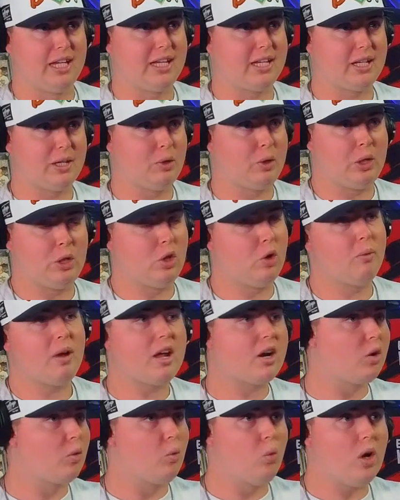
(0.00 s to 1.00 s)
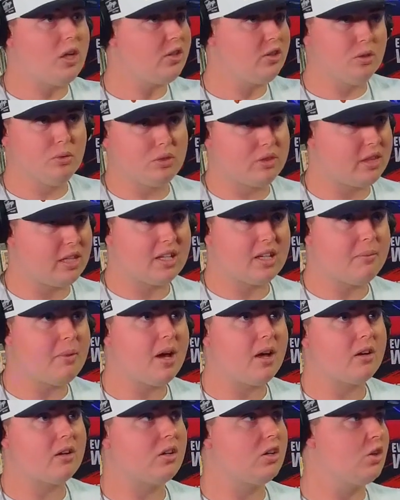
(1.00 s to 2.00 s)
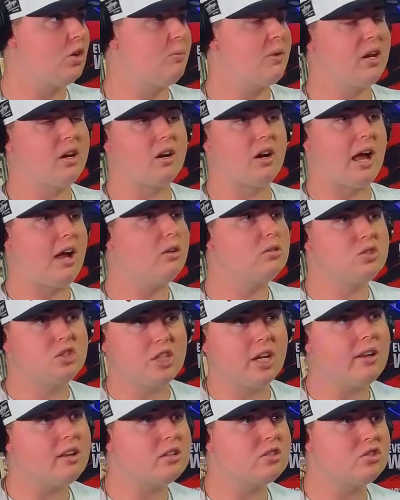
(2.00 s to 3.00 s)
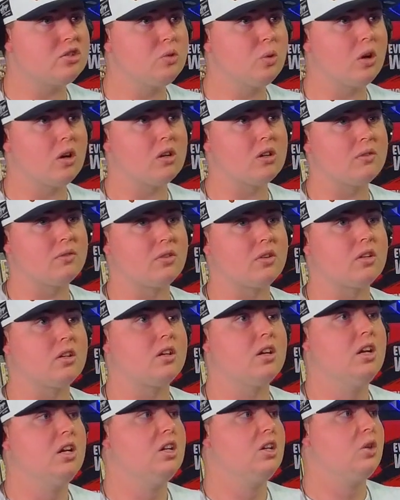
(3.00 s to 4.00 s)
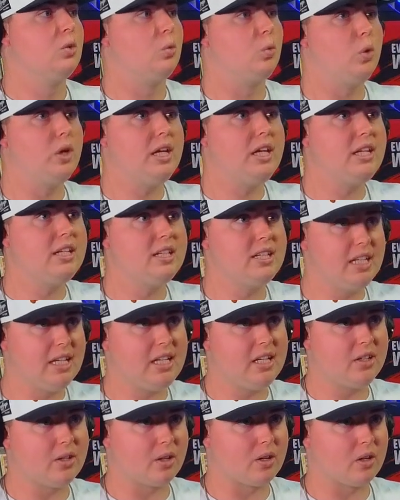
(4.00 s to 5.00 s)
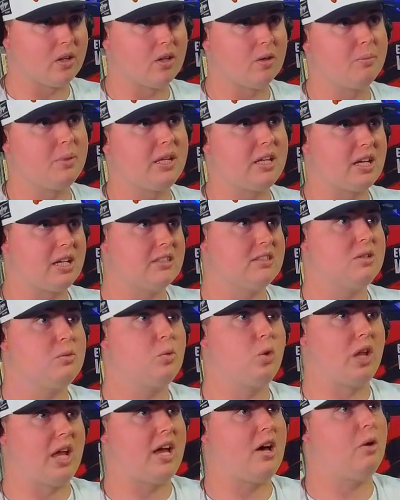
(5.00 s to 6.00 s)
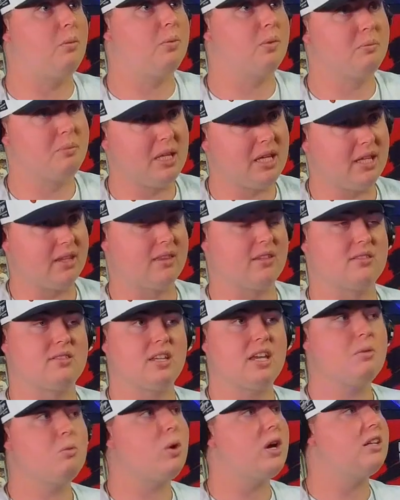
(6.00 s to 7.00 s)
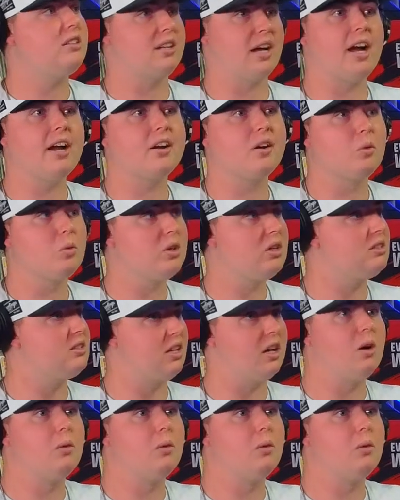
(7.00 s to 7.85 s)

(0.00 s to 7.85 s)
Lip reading: Like, no matter what you think about her, no matter how jealous you are of her, we need her because it will help me. The same way Tiger Woods